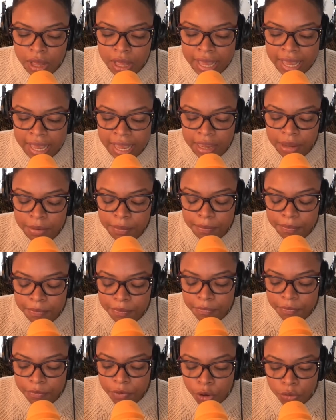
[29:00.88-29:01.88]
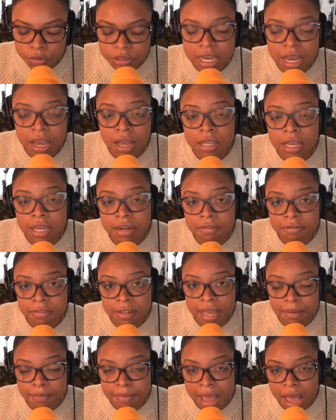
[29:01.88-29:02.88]
a hotel and
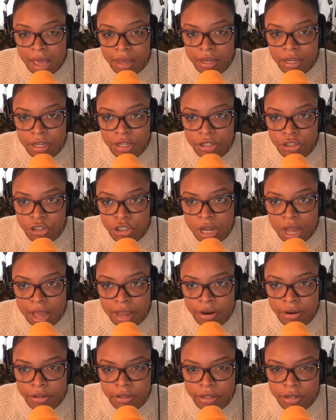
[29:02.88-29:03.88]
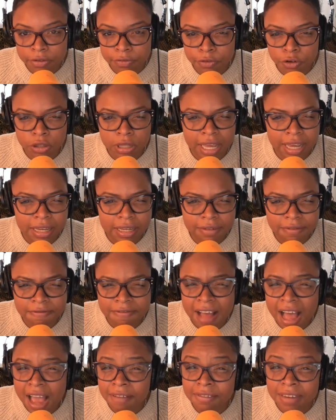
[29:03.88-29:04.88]
flight package to Ireland for like
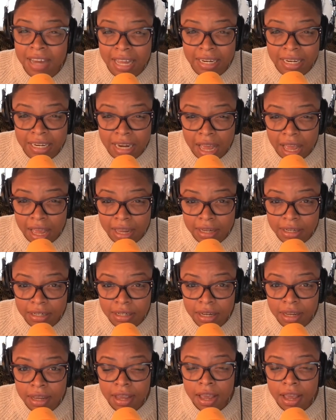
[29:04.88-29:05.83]
$5.99.